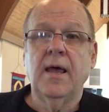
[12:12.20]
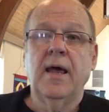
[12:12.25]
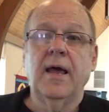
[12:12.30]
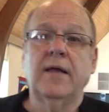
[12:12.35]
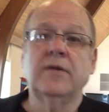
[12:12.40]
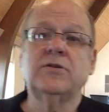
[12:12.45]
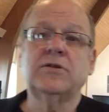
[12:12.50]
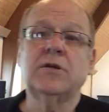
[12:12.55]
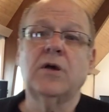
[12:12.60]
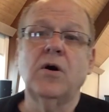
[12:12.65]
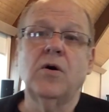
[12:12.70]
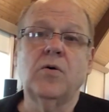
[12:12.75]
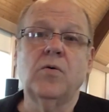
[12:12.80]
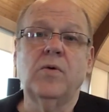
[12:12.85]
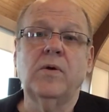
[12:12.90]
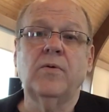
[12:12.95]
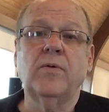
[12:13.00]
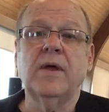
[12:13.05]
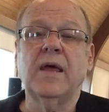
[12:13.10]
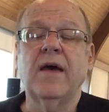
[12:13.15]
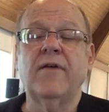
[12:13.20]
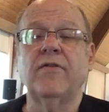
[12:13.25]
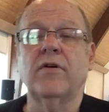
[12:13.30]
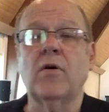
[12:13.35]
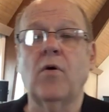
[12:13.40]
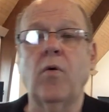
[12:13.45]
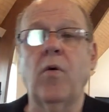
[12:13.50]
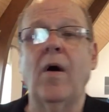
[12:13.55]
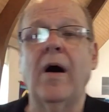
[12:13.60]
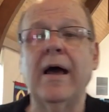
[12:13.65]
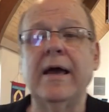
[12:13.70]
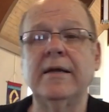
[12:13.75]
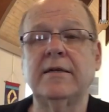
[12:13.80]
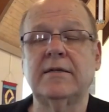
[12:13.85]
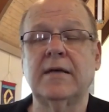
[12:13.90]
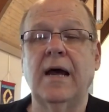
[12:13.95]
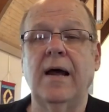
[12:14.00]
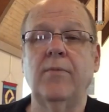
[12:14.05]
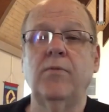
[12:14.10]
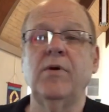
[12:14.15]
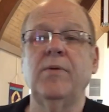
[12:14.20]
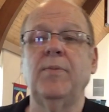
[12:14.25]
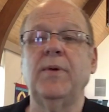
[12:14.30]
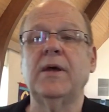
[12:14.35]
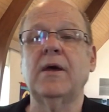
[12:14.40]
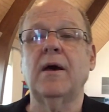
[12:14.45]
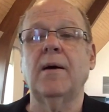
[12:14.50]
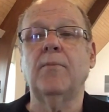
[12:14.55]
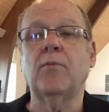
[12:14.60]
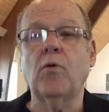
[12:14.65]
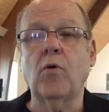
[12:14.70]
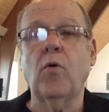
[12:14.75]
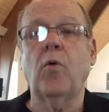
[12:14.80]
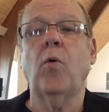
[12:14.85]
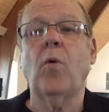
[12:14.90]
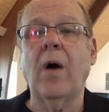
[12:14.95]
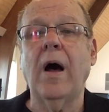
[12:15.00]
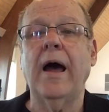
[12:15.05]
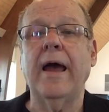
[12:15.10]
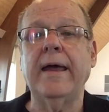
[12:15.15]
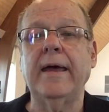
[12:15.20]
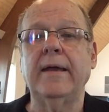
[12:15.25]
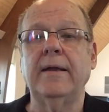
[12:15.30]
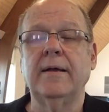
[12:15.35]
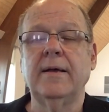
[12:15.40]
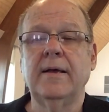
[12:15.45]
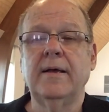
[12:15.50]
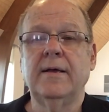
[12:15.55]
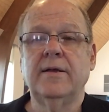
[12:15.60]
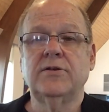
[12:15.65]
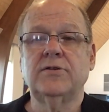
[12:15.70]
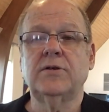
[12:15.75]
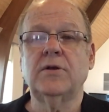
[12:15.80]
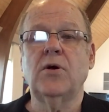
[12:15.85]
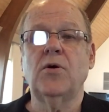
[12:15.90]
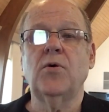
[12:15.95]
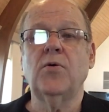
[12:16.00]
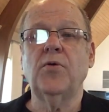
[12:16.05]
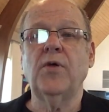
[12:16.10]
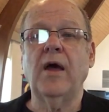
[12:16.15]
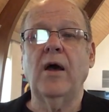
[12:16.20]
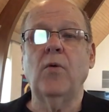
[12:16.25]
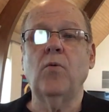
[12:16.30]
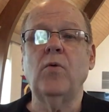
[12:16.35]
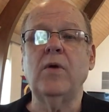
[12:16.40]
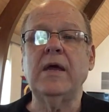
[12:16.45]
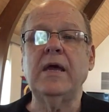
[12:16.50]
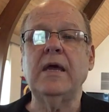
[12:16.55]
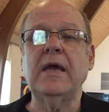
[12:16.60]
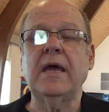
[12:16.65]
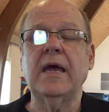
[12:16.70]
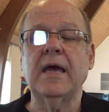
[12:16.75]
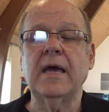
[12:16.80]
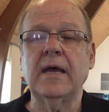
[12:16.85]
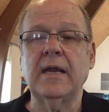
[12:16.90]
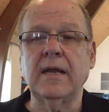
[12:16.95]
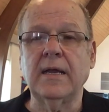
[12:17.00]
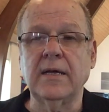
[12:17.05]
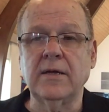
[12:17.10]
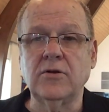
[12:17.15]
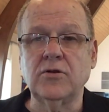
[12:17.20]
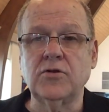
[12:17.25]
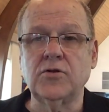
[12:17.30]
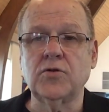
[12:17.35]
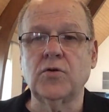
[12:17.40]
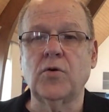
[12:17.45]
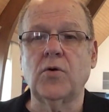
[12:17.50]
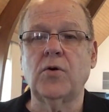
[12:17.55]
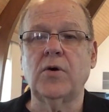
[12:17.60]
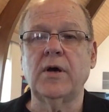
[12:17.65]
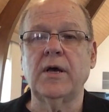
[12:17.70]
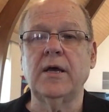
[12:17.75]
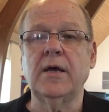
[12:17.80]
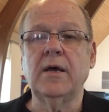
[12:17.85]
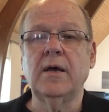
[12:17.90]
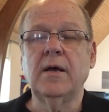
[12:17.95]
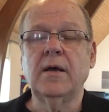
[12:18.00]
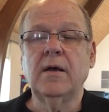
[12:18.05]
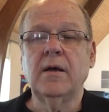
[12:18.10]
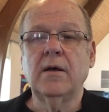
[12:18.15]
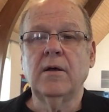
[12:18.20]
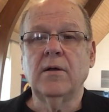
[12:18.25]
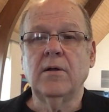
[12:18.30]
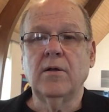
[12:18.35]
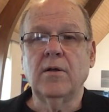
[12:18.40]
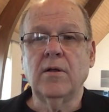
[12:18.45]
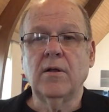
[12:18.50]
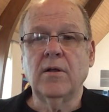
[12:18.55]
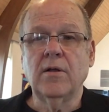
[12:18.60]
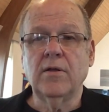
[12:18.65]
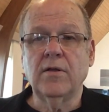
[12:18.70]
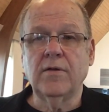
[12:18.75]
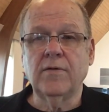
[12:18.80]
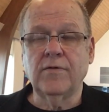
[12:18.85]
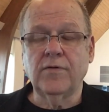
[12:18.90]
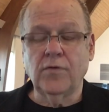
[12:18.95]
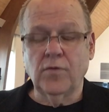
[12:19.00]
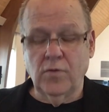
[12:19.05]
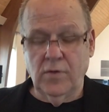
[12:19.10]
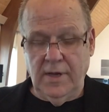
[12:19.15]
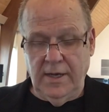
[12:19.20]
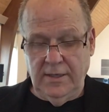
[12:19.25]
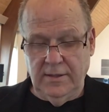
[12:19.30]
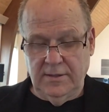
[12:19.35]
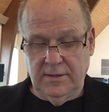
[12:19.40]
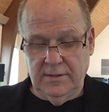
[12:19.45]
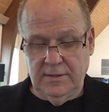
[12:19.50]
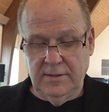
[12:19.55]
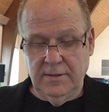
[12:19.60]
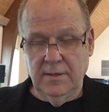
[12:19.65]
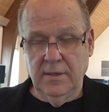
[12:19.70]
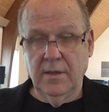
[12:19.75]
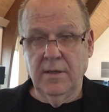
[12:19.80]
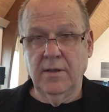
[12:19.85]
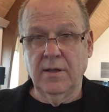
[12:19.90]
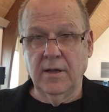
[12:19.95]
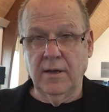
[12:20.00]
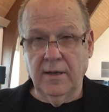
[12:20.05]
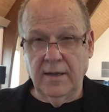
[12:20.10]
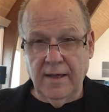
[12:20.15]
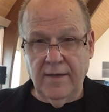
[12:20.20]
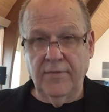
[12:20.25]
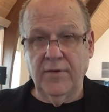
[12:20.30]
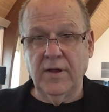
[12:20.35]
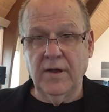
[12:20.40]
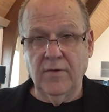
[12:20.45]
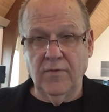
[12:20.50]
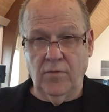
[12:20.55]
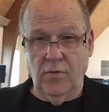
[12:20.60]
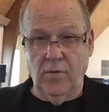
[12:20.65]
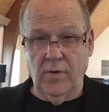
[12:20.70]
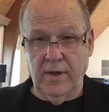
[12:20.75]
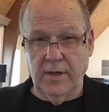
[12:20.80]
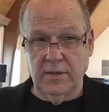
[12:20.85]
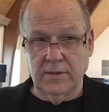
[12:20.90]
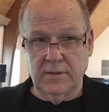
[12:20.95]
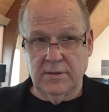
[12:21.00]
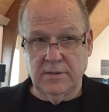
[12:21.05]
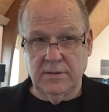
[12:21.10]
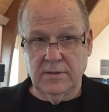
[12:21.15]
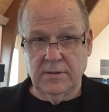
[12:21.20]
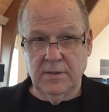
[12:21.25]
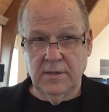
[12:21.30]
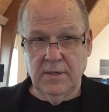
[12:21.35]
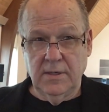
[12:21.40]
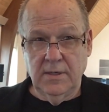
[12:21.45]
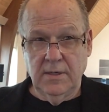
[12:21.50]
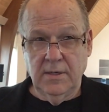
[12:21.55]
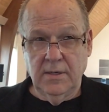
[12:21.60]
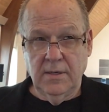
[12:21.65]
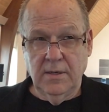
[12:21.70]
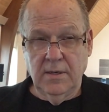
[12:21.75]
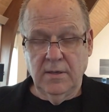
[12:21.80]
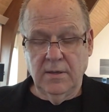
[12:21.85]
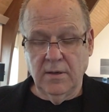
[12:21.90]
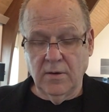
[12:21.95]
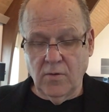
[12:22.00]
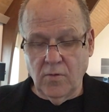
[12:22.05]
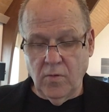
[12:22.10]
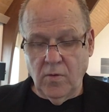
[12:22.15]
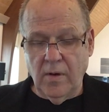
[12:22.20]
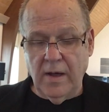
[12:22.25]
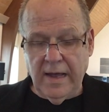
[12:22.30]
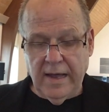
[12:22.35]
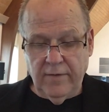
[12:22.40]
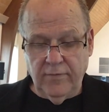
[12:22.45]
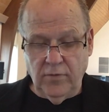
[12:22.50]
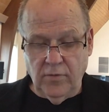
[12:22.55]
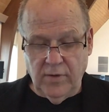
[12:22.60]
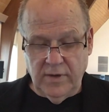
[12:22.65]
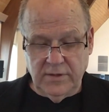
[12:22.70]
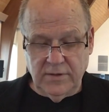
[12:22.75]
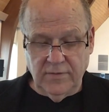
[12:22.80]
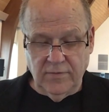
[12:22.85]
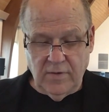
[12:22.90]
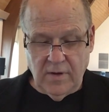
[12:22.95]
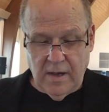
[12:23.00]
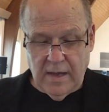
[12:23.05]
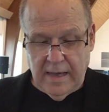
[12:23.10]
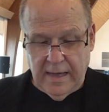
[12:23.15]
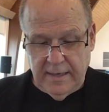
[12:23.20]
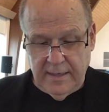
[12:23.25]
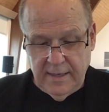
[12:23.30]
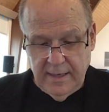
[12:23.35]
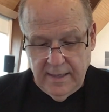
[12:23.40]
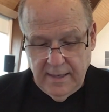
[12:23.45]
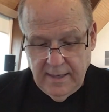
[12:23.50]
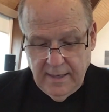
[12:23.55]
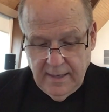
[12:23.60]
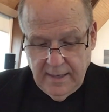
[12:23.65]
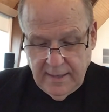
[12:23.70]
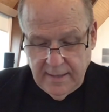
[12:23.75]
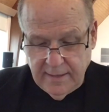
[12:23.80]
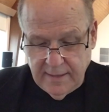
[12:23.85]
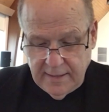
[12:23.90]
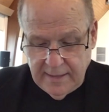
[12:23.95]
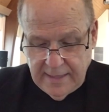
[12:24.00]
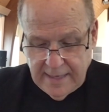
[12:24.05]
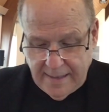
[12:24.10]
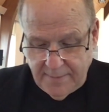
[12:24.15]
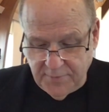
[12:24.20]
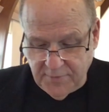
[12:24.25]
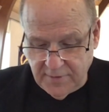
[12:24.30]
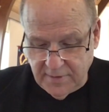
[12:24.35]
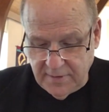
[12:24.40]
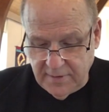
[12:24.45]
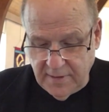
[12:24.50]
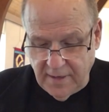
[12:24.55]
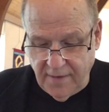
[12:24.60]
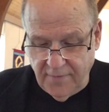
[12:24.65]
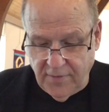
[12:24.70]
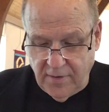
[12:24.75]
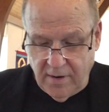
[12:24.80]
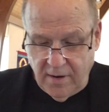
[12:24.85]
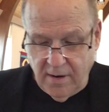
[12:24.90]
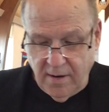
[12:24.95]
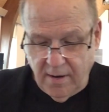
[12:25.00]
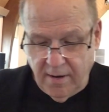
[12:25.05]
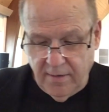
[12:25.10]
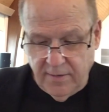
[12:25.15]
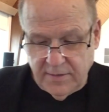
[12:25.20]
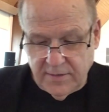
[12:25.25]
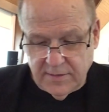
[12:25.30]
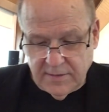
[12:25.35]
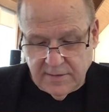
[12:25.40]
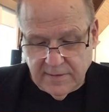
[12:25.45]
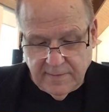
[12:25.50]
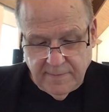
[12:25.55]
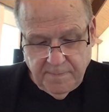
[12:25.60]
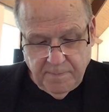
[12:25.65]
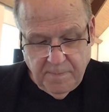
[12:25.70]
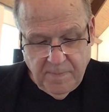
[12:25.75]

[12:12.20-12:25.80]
And so when we have a quiet time, we become quiet so that we can enjoy the voice, the loving voice, the quiet voice of God in the depths of our hearts.